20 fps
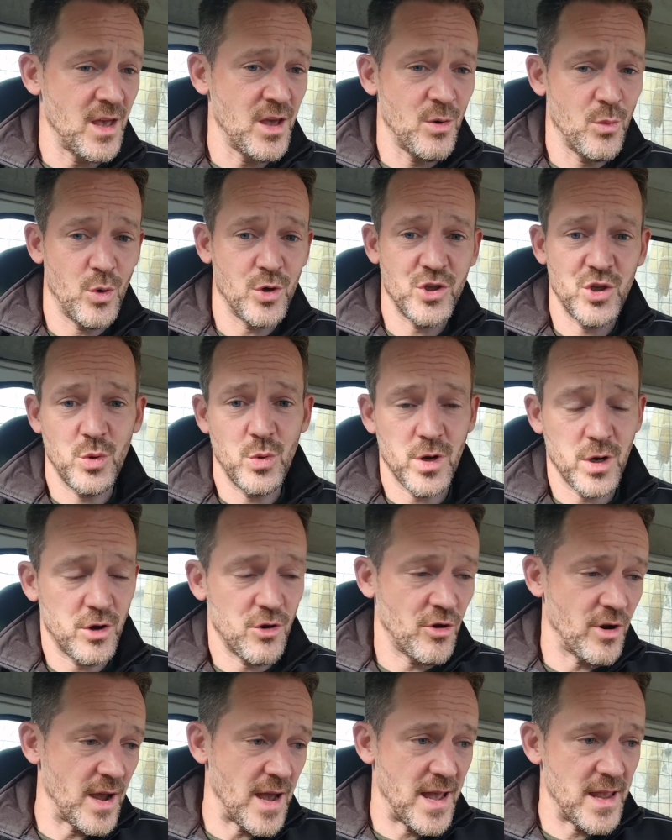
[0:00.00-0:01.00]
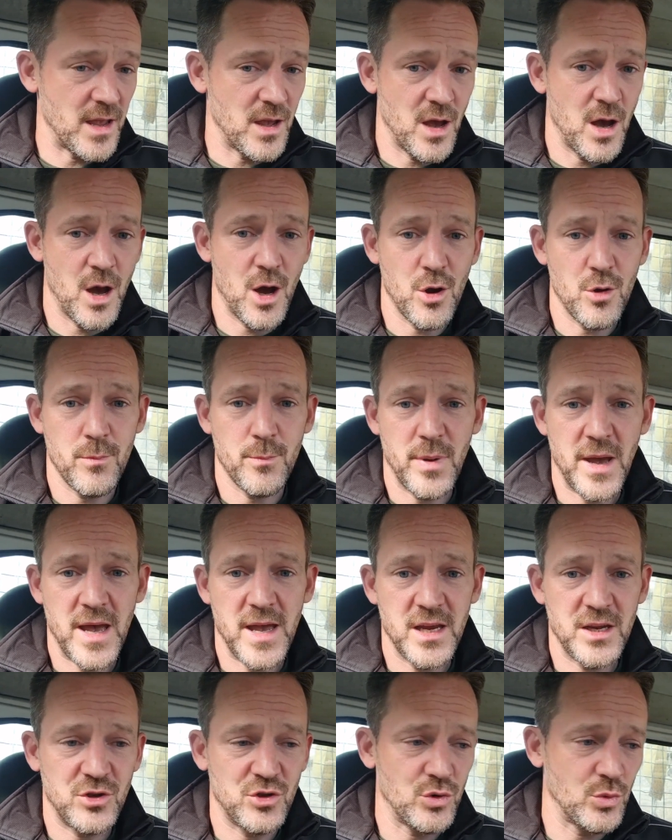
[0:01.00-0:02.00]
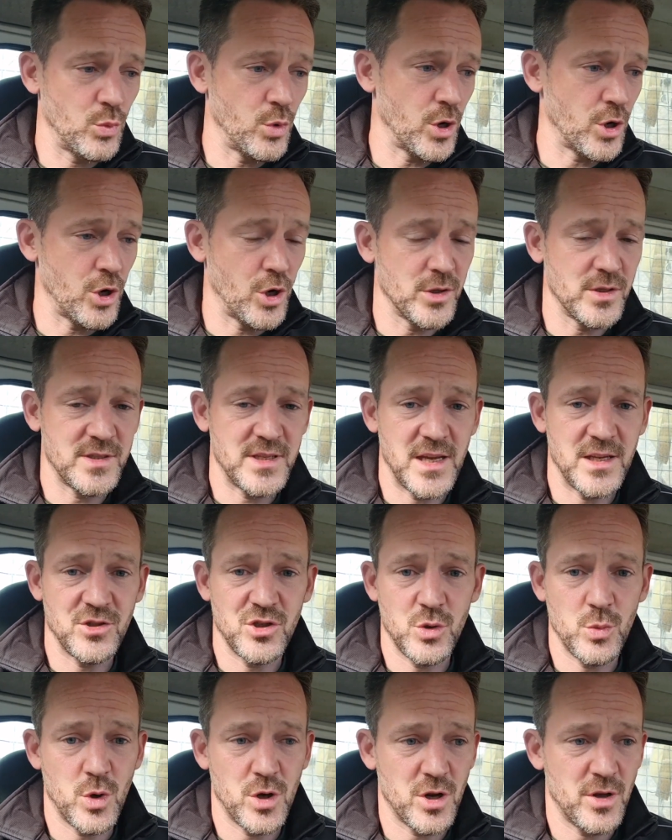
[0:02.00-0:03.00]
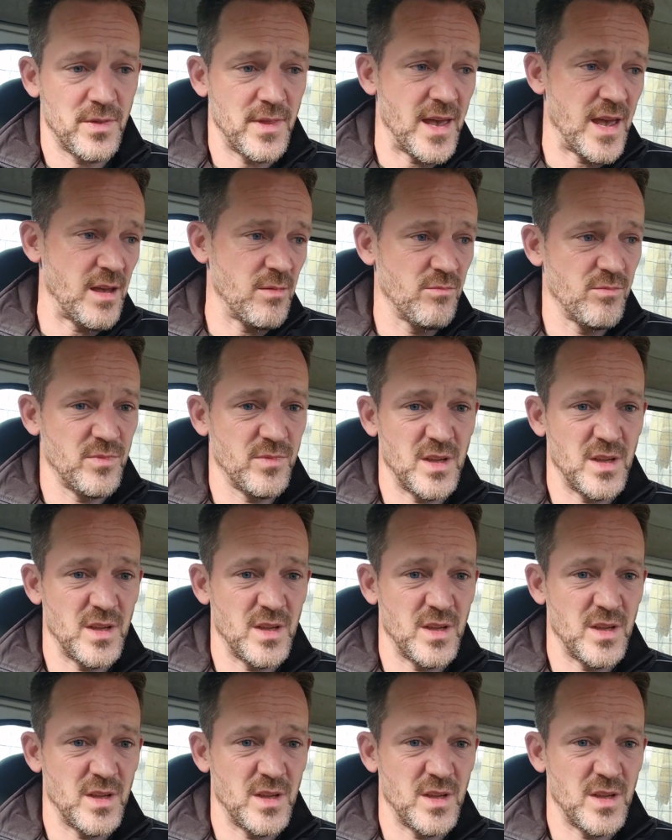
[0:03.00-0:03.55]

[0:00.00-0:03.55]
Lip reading: What do you want to create? Home page. What content do you want on there?